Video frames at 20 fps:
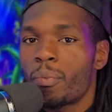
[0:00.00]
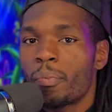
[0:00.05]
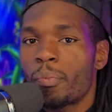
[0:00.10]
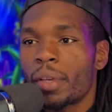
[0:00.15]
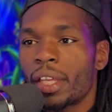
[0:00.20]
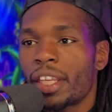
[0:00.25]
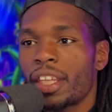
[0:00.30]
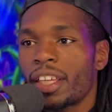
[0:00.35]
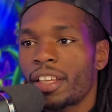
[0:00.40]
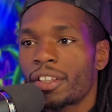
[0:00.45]

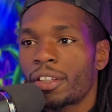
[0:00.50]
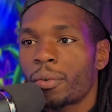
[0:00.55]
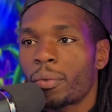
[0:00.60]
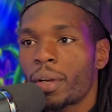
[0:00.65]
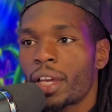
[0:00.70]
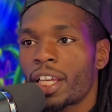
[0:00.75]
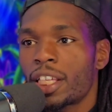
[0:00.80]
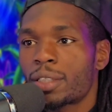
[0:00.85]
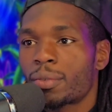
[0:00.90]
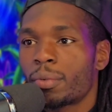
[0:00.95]
many other
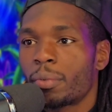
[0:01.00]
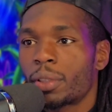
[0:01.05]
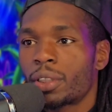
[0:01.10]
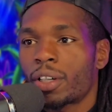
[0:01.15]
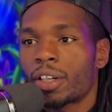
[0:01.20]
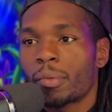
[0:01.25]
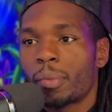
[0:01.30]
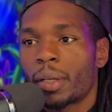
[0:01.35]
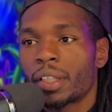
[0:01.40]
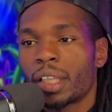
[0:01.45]
ways when we
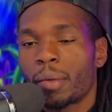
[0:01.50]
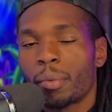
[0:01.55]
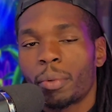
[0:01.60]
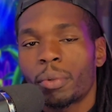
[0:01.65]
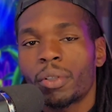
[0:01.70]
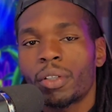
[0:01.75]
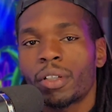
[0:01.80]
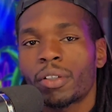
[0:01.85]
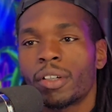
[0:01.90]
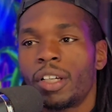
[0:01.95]
talk about that, but
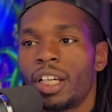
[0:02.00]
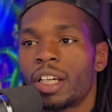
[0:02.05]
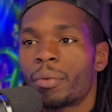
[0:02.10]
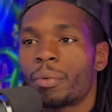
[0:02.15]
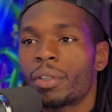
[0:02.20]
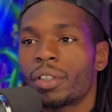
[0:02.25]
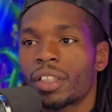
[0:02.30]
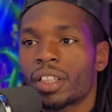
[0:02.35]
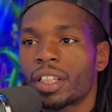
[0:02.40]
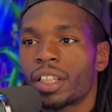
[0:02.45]

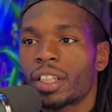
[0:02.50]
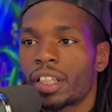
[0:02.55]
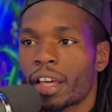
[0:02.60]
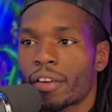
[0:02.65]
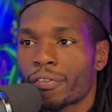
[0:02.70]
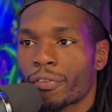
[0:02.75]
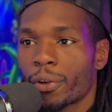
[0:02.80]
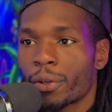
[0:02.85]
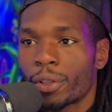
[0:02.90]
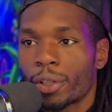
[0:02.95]
we're gonna get in
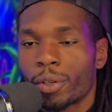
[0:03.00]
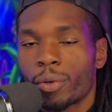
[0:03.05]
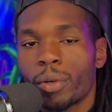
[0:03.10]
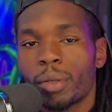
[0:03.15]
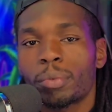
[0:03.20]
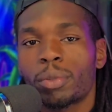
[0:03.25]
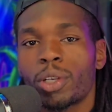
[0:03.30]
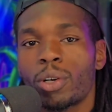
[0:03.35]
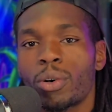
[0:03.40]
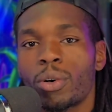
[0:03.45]
that further.
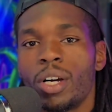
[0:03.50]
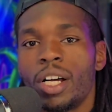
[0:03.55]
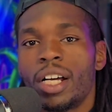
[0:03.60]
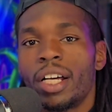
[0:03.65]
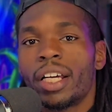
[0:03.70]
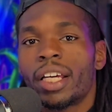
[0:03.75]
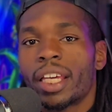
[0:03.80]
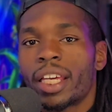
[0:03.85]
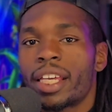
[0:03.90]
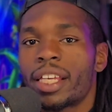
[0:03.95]
Crypto
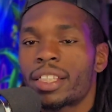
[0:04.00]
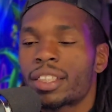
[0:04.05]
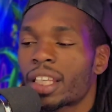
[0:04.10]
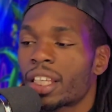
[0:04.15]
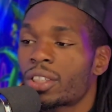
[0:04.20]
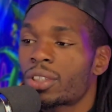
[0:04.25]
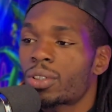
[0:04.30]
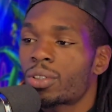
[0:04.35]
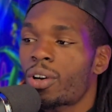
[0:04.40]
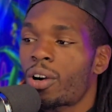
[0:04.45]
is
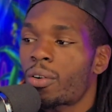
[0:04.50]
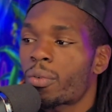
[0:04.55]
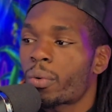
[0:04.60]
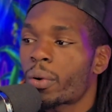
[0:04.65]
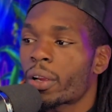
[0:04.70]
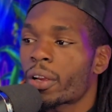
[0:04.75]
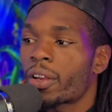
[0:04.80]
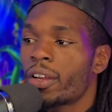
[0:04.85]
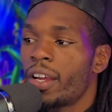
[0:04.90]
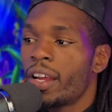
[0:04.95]
a
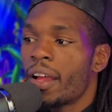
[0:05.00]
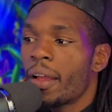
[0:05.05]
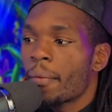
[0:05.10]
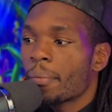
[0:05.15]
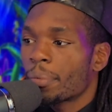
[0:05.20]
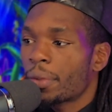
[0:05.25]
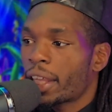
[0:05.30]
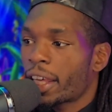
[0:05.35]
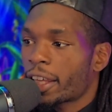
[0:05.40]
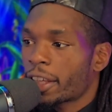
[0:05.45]
software
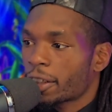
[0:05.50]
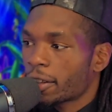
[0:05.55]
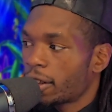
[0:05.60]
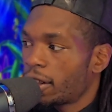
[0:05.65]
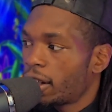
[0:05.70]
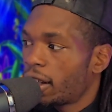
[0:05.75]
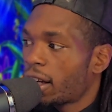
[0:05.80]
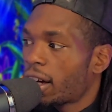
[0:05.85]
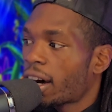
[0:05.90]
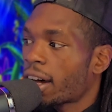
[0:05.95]
that
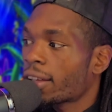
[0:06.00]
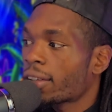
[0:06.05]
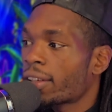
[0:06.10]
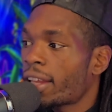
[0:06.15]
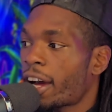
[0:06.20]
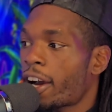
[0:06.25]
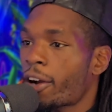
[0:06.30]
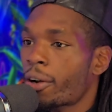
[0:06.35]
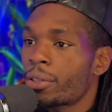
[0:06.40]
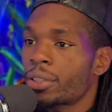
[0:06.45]

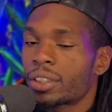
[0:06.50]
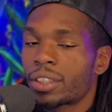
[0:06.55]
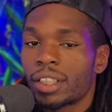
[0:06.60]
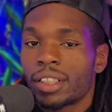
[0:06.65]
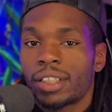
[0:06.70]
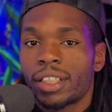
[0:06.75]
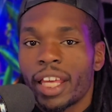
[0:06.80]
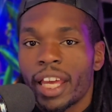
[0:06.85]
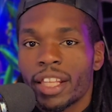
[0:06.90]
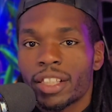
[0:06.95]
allows the
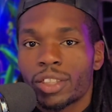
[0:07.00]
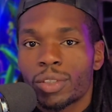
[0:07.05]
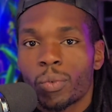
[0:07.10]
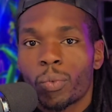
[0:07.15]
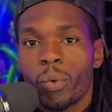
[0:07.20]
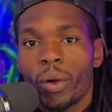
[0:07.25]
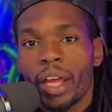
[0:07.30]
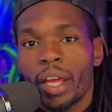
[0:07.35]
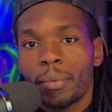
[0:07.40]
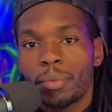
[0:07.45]
net's
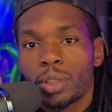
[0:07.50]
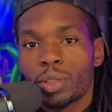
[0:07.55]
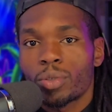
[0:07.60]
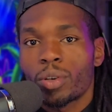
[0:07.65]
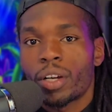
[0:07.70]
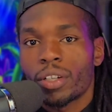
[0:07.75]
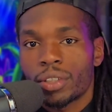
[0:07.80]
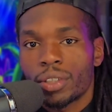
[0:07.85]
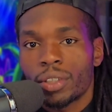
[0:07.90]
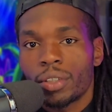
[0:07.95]
web
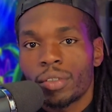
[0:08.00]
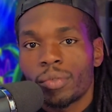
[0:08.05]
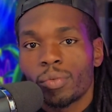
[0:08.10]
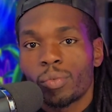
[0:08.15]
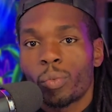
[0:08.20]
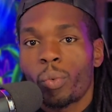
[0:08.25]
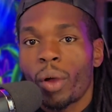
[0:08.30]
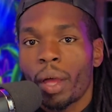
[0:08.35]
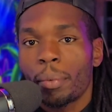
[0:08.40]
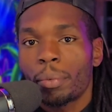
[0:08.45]
structure,
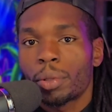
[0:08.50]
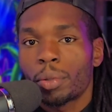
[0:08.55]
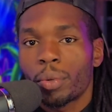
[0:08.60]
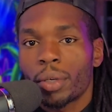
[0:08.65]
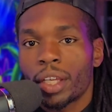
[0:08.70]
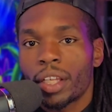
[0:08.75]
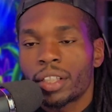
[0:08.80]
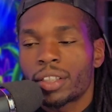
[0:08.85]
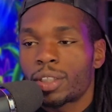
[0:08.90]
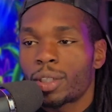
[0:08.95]

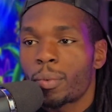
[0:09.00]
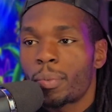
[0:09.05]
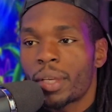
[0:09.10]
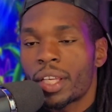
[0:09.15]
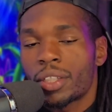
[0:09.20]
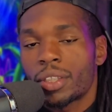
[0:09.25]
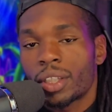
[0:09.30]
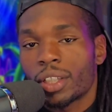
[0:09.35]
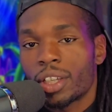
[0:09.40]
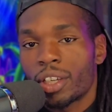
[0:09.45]
Web3, to
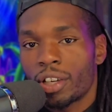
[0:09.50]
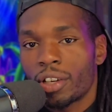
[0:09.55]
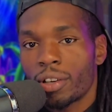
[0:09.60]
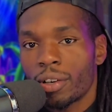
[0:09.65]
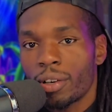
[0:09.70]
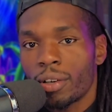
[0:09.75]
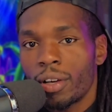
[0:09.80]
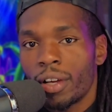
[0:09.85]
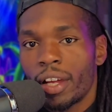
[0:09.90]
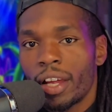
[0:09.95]
be
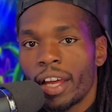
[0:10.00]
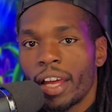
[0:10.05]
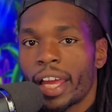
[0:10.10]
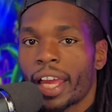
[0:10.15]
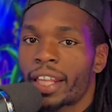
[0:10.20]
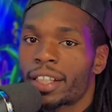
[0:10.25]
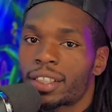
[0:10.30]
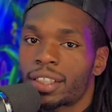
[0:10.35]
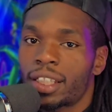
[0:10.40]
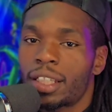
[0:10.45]
secure
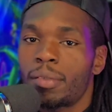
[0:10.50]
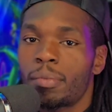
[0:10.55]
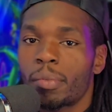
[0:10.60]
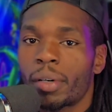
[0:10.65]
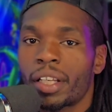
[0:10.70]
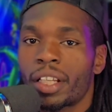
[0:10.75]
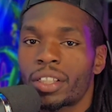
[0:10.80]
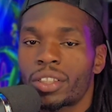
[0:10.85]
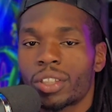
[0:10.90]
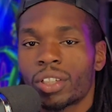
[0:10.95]
and send
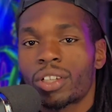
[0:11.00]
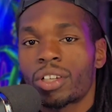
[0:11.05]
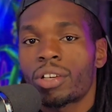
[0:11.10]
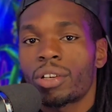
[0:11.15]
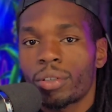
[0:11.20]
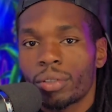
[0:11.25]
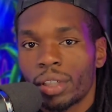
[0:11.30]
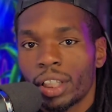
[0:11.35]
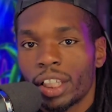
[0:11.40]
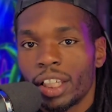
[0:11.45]
money
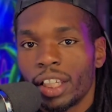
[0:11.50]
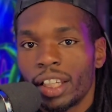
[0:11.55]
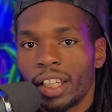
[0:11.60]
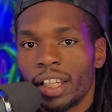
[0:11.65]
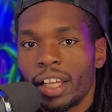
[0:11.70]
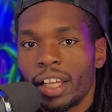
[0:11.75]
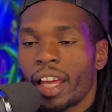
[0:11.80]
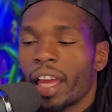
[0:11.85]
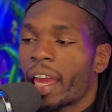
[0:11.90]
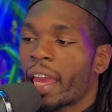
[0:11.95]
securely.
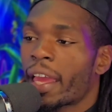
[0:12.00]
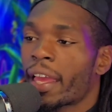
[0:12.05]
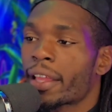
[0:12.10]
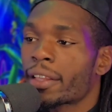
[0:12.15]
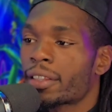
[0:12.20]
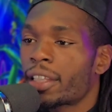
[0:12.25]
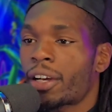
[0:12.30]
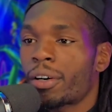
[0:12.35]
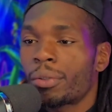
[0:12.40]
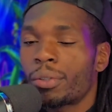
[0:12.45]

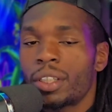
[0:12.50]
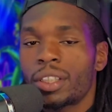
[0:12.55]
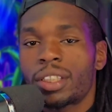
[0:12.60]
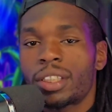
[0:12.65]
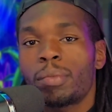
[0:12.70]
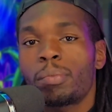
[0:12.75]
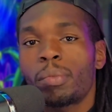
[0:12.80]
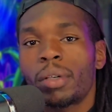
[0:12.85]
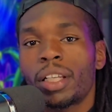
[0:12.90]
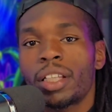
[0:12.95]
And not only
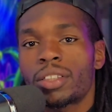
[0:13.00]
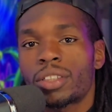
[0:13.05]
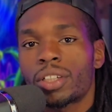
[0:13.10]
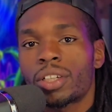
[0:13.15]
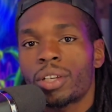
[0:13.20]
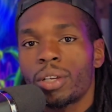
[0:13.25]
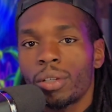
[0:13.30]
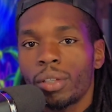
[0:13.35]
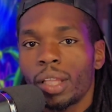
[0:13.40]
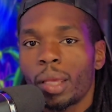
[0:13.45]
send money
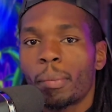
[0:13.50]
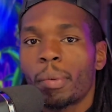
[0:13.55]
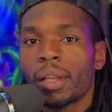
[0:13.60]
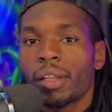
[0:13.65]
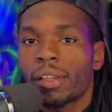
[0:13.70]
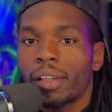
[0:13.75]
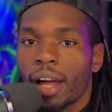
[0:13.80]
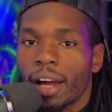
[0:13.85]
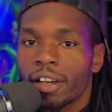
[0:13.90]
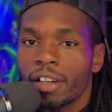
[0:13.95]
securely, but
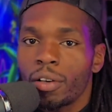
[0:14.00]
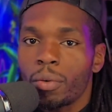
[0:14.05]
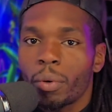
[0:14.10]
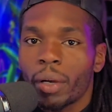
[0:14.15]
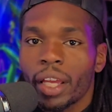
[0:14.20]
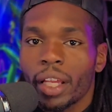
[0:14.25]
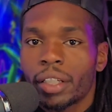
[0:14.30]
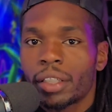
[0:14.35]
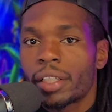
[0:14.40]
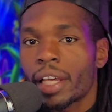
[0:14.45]
lock
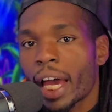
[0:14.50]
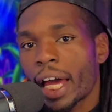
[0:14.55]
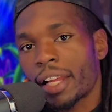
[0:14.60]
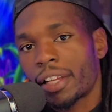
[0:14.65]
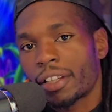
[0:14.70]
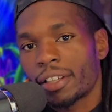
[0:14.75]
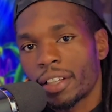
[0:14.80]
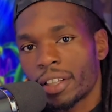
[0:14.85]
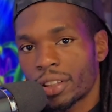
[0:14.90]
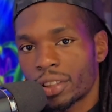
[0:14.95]
away
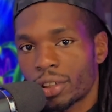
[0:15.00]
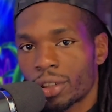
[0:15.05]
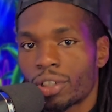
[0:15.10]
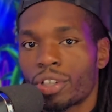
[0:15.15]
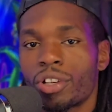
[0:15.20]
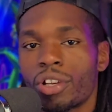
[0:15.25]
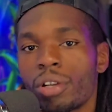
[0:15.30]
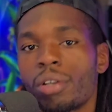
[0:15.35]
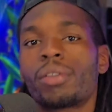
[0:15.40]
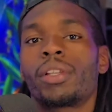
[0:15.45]
data
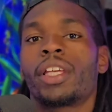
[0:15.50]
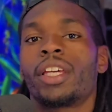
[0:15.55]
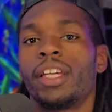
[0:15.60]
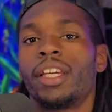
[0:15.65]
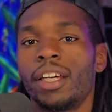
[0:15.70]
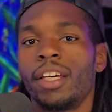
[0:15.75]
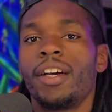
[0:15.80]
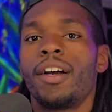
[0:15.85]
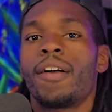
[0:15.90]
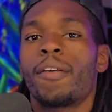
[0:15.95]
securely,
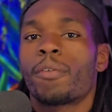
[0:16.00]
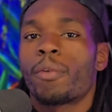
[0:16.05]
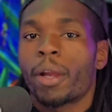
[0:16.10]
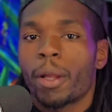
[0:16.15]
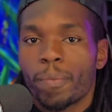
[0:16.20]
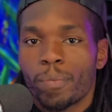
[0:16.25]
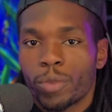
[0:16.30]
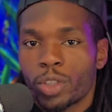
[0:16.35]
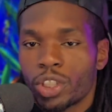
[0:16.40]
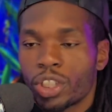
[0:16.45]

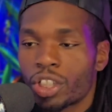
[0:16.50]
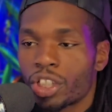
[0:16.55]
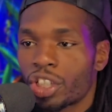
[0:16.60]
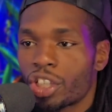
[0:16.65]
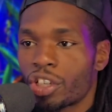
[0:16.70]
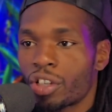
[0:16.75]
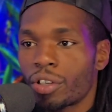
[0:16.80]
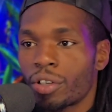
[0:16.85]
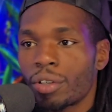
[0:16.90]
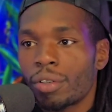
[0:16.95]
right?
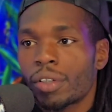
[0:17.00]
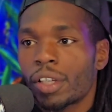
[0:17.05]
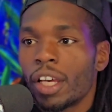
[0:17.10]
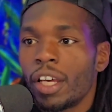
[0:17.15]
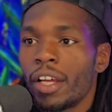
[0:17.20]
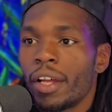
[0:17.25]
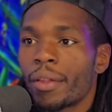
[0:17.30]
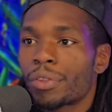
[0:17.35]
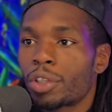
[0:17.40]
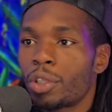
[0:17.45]
Secured
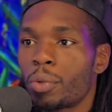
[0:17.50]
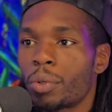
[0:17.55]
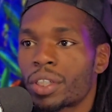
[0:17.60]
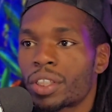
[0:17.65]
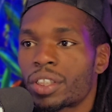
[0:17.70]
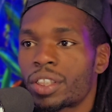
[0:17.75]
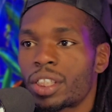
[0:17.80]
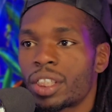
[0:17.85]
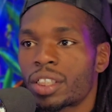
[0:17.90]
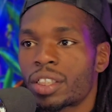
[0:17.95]
through
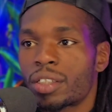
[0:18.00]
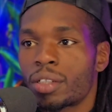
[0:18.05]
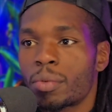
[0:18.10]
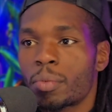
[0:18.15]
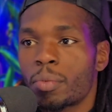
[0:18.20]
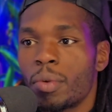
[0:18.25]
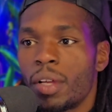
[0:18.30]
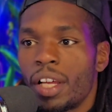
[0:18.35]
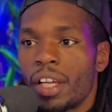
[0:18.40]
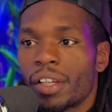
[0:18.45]
a
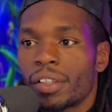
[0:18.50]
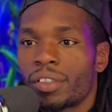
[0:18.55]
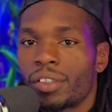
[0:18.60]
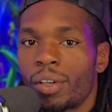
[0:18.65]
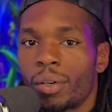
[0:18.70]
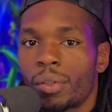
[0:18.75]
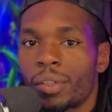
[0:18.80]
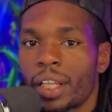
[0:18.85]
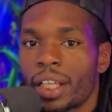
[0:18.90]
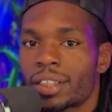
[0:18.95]
system
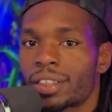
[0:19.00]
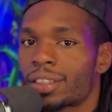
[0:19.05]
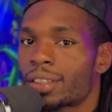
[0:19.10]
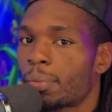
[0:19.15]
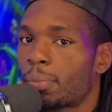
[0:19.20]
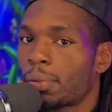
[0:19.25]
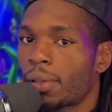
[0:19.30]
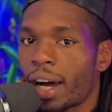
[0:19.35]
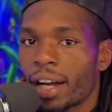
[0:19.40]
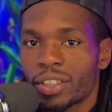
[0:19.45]
known as
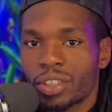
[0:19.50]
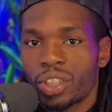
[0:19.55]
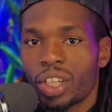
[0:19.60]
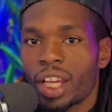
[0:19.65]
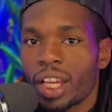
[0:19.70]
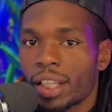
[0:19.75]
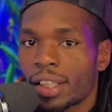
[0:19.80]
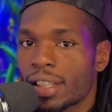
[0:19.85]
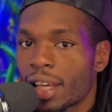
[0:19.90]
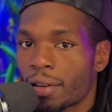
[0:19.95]
the
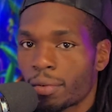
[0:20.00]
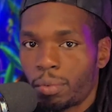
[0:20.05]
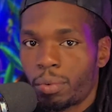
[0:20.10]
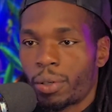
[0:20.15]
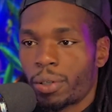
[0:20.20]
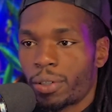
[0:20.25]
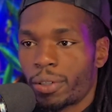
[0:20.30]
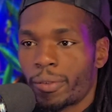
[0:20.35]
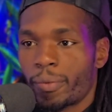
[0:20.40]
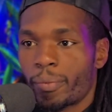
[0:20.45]
blockchain
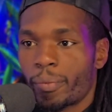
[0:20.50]
network.